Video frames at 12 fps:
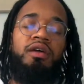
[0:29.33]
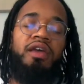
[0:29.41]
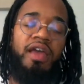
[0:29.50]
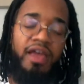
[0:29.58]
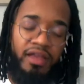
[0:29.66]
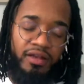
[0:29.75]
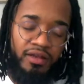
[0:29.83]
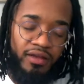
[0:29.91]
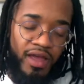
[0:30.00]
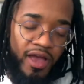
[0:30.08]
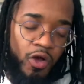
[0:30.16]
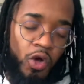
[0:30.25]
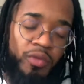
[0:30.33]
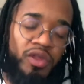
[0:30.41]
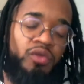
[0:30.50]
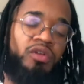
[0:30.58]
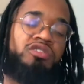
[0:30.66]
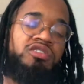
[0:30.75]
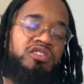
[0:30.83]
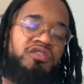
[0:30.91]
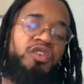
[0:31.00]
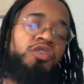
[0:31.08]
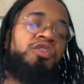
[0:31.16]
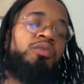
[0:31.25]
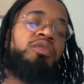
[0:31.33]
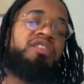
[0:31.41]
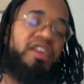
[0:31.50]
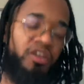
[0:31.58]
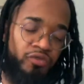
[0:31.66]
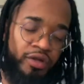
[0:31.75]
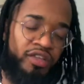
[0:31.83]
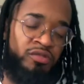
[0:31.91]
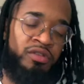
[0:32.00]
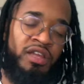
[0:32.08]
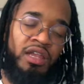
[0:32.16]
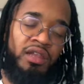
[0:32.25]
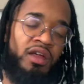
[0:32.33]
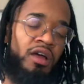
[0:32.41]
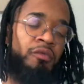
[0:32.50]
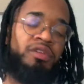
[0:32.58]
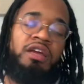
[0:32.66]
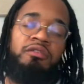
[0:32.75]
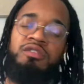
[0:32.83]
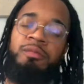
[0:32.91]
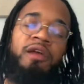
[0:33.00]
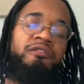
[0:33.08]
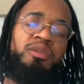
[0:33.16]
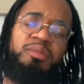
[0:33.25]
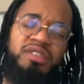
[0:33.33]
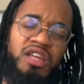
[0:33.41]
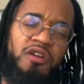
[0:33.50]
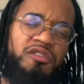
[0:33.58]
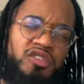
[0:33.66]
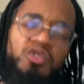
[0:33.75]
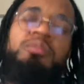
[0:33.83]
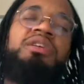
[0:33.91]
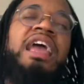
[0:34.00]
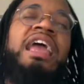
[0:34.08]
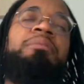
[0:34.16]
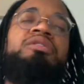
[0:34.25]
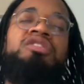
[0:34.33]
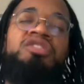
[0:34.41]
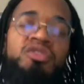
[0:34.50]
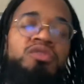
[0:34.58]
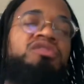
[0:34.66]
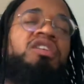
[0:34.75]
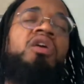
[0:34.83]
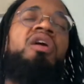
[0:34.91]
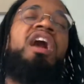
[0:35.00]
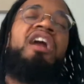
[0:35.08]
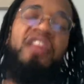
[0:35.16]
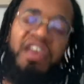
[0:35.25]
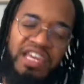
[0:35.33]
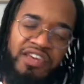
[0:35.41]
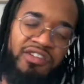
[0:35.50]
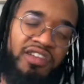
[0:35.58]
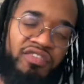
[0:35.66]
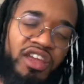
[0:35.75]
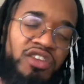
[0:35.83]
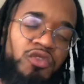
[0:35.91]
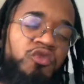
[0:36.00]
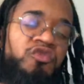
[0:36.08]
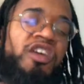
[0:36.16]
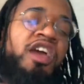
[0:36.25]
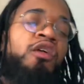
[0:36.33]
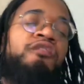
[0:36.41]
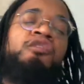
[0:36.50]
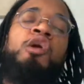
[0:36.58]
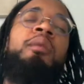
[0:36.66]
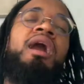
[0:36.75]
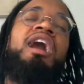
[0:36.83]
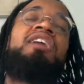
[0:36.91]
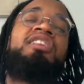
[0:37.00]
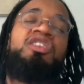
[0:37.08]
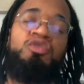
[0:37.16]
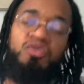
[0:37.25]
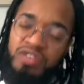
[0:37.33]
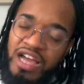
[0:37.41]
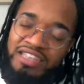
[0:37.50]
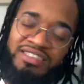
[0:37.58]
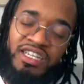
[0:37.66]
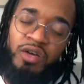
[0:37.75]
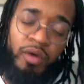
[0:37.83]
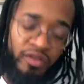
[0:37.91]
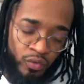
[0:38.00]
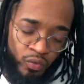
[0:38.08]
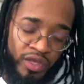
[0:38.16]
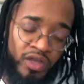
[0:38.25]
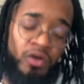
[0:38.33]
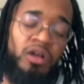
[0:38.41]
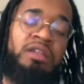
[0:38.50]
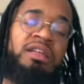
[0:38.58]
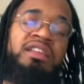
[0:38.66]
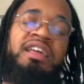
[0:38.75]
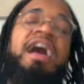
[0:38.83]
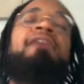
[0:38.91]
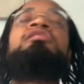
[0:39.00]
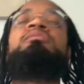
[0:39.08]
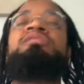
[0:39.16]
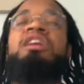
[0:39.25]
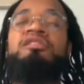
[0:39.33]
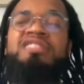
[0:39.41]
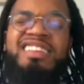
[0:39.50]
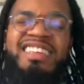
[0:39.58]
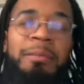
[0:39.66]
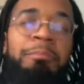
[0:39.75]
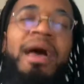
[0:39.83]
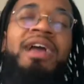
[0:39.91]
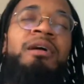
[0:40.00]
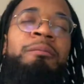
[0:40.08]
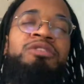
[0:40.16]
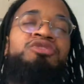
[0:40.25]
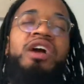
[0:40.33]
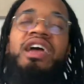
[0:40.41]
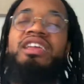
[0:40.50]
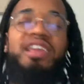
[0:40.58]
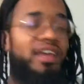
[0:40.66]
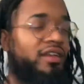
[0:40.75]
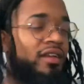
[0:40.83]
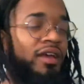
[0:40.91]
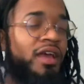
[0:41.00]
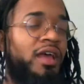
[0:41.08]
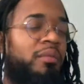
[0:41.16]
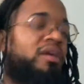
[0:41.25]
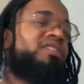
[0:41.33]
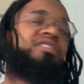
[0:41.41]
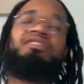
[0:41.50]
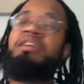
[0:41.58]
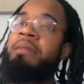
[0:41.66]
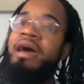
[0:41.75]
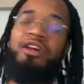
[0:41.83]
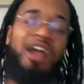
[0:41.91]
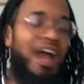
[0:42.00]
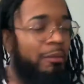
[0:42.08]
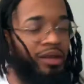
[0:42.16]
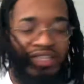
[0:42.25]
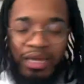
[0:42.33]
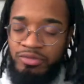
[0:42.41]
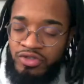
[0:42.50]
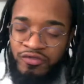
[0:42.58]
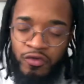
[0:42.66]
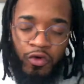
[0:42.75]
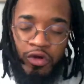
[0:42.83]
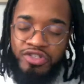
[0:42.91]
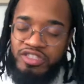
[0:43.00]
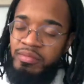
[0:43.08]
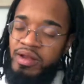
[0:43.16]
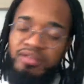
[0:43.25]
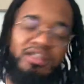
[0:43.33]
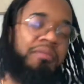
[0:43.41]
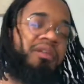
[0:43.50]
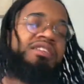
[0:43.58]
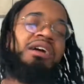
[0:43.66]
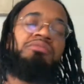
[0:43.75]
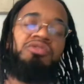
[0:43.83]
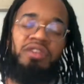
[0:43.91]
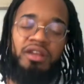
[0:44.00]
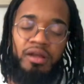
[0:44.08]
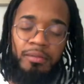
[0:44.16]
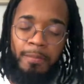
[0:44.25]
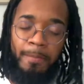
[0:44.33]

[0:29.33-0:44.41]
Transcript: And I hope that you can just fill them with that grace, with that love, with that respect for themselves to be able to do so. That even if they do fail or fall behind, that you do not take away the will that they have in themselves to get back up and try again. Because it doesn't matter how many times you fall, it just matters how many times you get up.